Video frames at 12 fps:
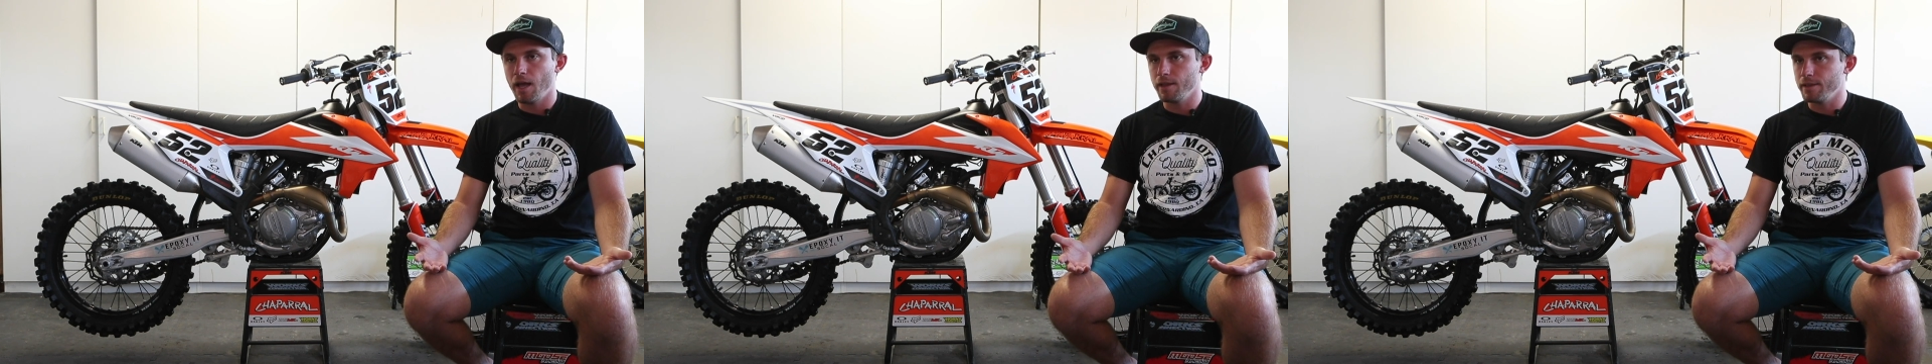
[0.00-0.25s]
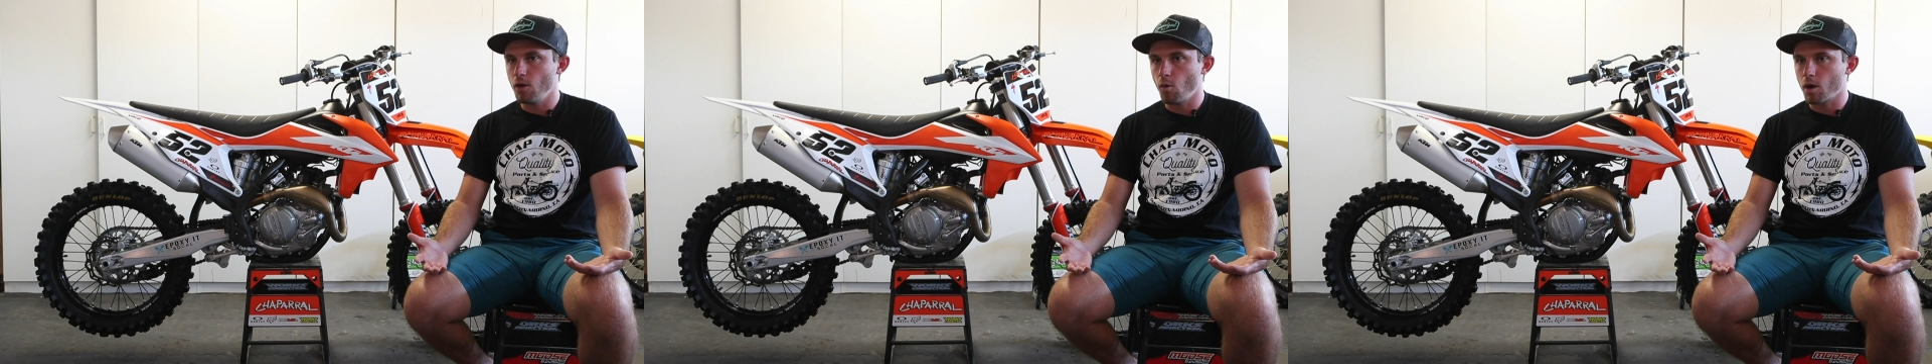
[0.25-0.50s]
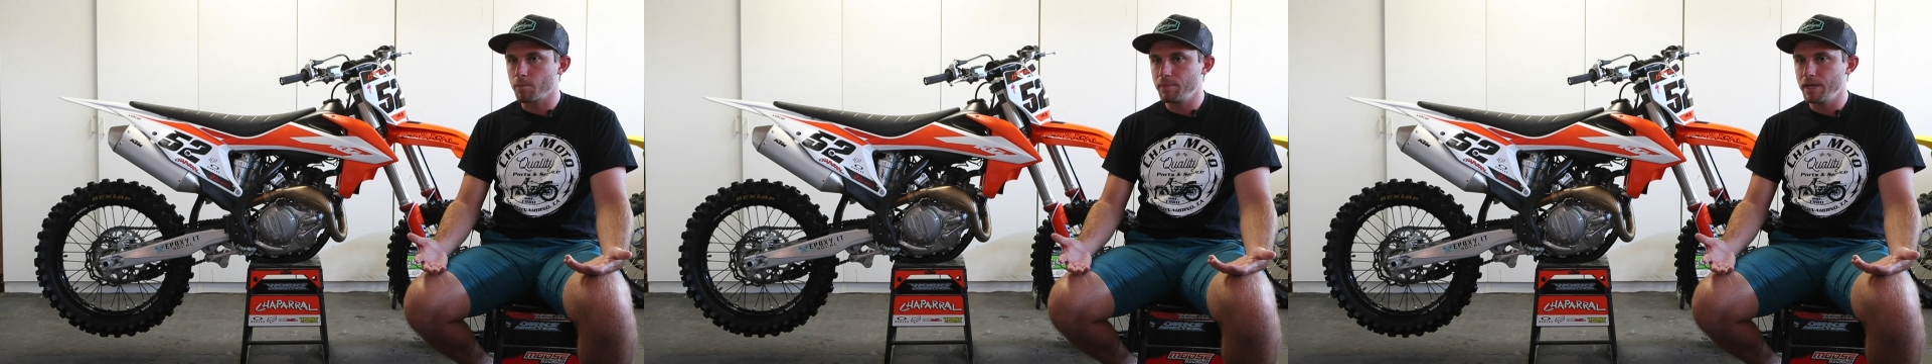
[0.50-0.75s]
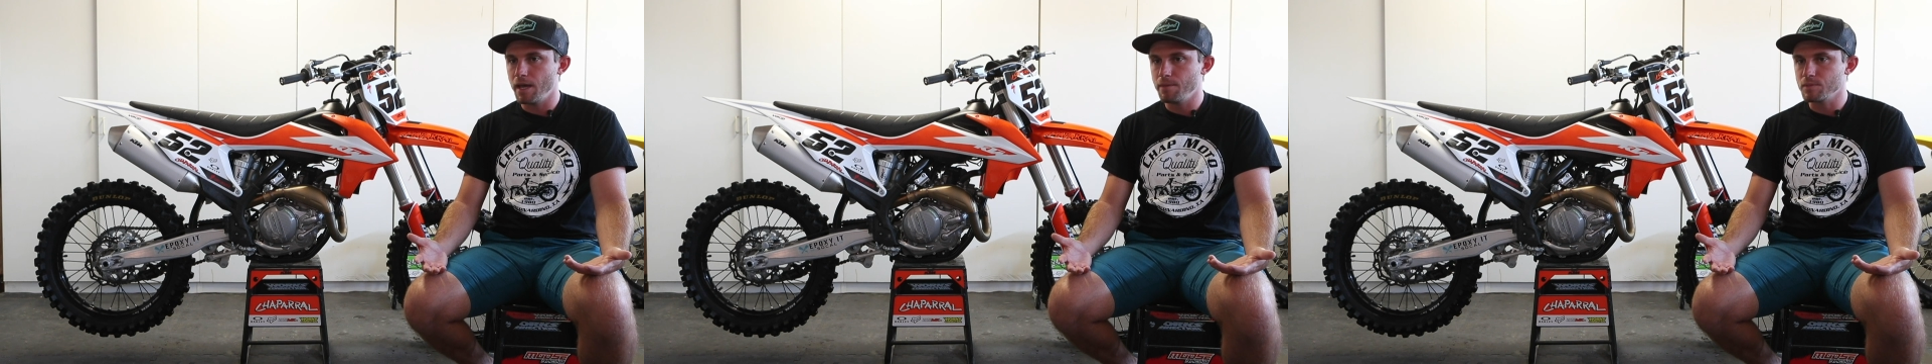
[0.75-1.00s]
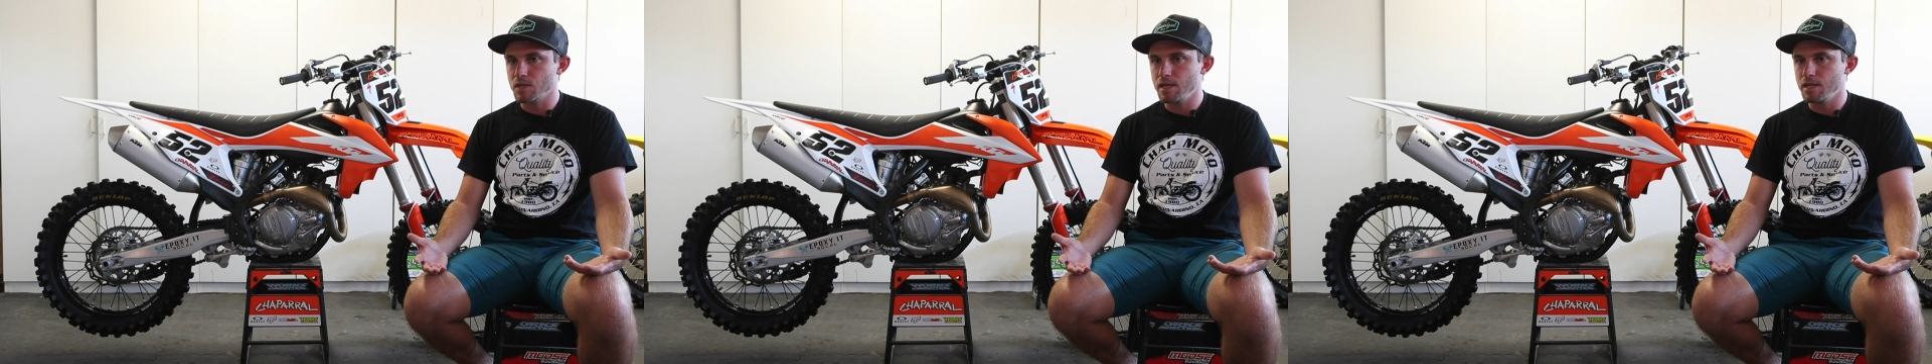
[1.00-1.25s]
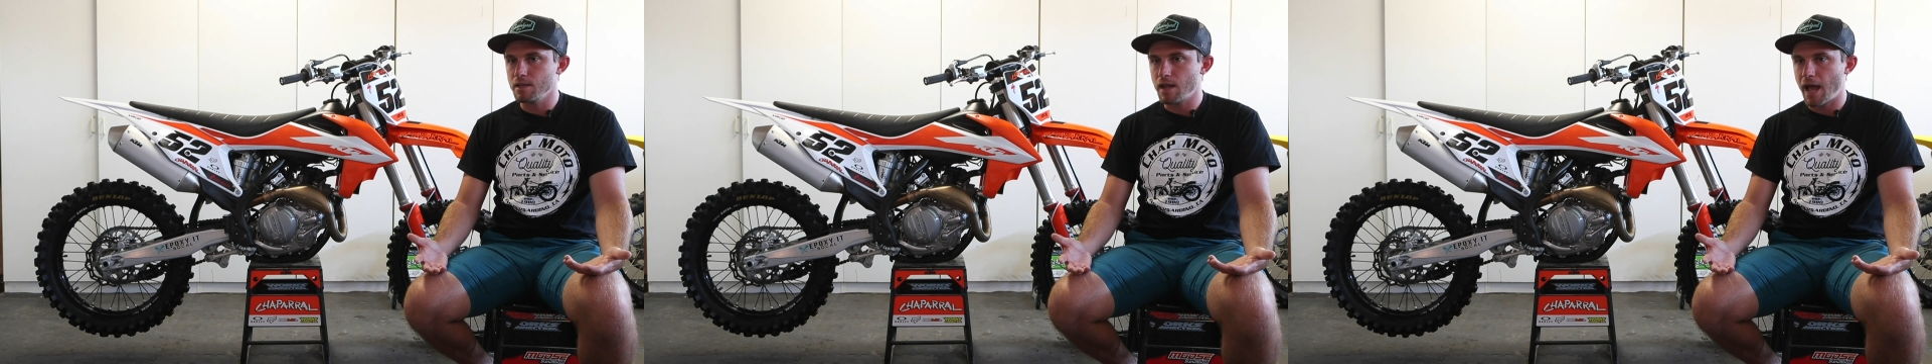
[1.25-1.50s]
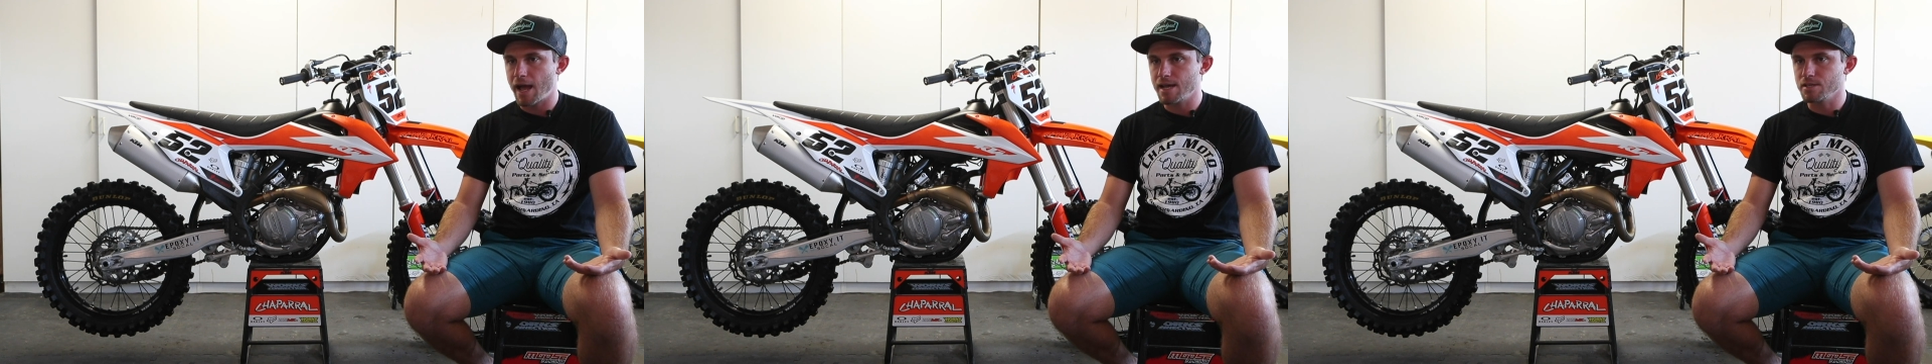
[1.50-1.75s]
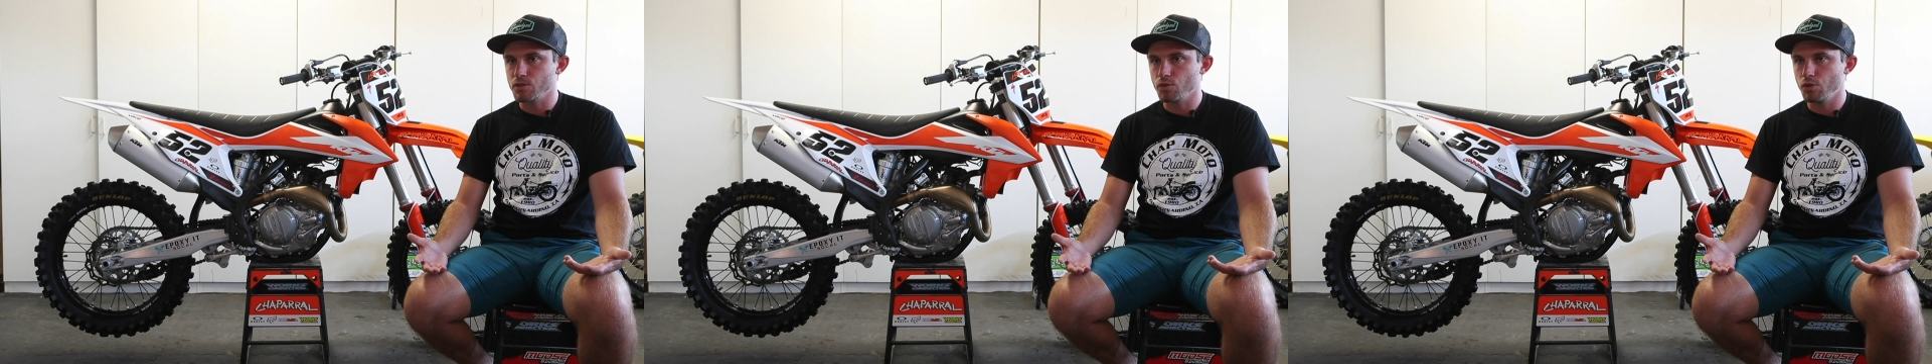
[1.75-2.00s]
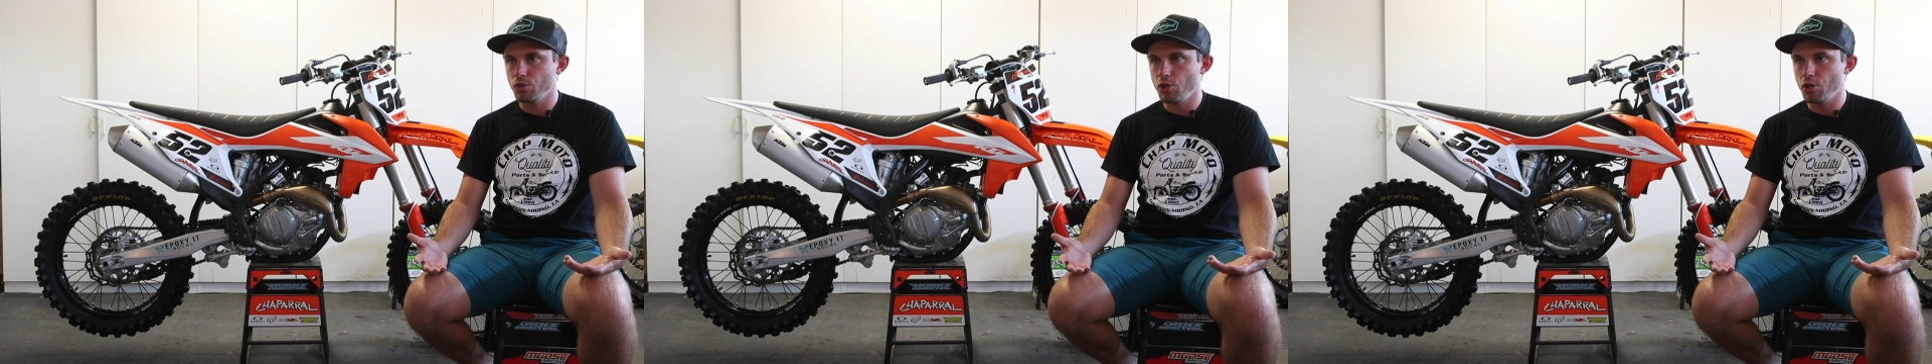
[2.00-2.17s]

At low RPMs, it has